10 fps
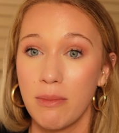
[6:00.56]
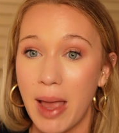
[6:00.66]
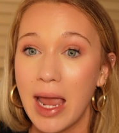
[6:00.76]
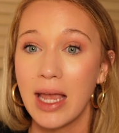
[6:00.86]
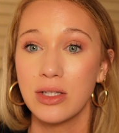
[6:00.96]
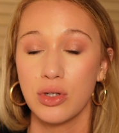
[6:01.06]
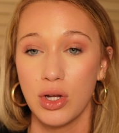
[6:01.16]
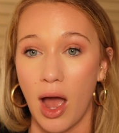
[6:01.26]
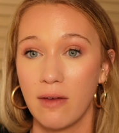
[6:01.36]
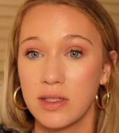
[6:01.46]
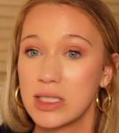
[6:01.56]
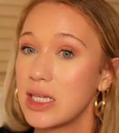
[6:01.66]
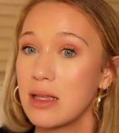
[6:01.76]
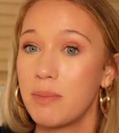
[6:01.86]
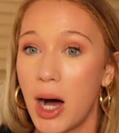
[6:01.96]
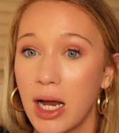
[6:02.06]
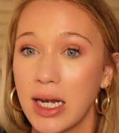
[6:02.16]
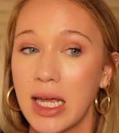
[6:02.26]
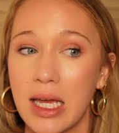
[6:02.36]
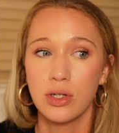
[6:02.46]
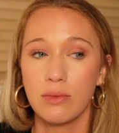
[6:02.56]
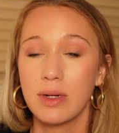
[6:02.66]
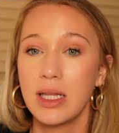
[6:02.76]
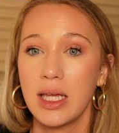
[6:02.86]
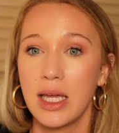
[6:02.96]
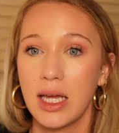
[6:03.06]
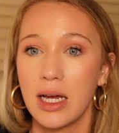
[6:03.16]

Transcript: remains, or you have to see the body to really